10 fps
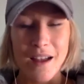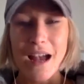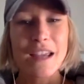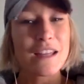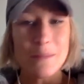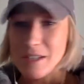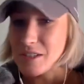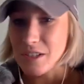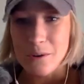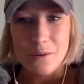I'm going to be
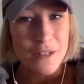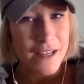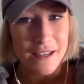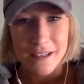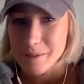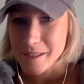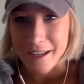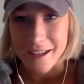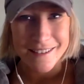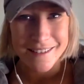so dang
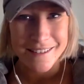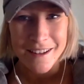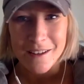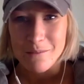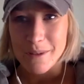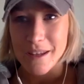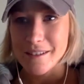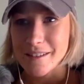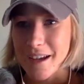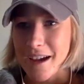upset.
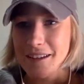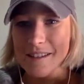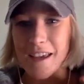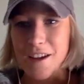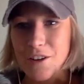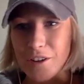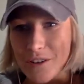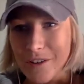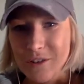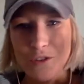Because guys, that
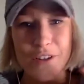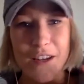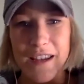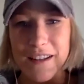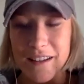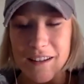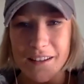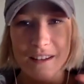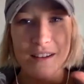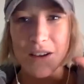girl created
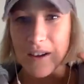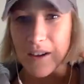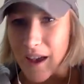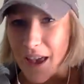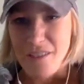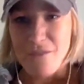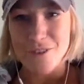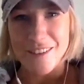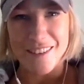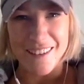
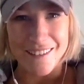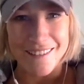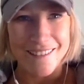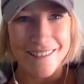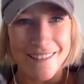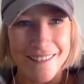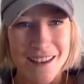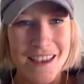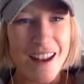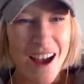everything.
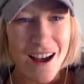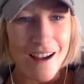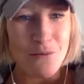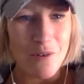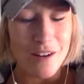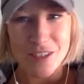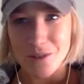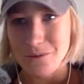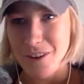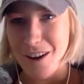And I want
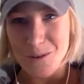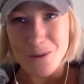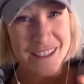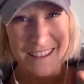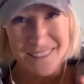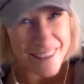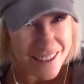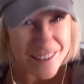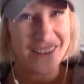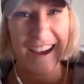to not only
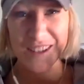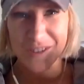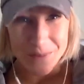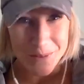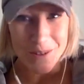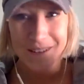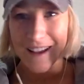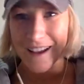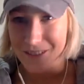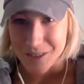live as full
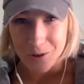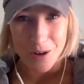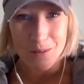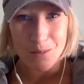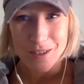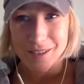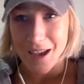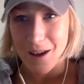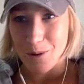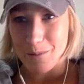and as incredible as
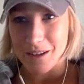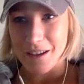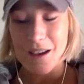that woman,